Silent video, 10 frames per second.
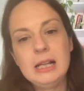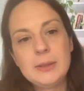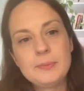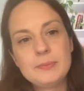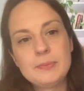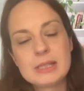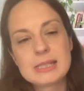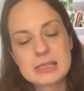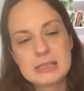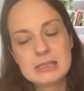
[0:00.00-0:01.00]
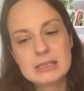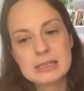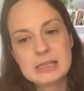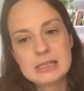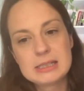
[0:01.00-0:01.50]
and
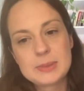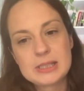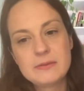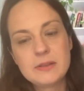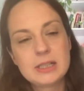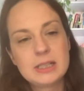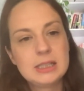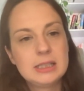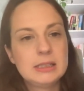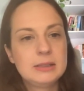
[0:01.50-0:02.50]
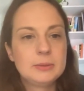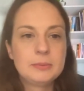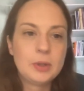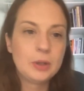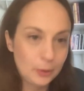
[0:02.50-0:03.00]
specifically
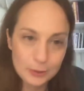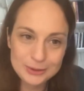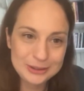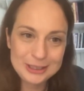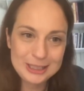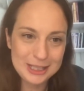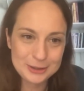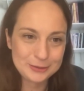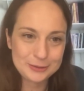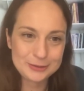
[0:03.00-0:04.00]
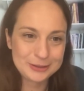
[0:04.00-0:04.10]
not only the lack of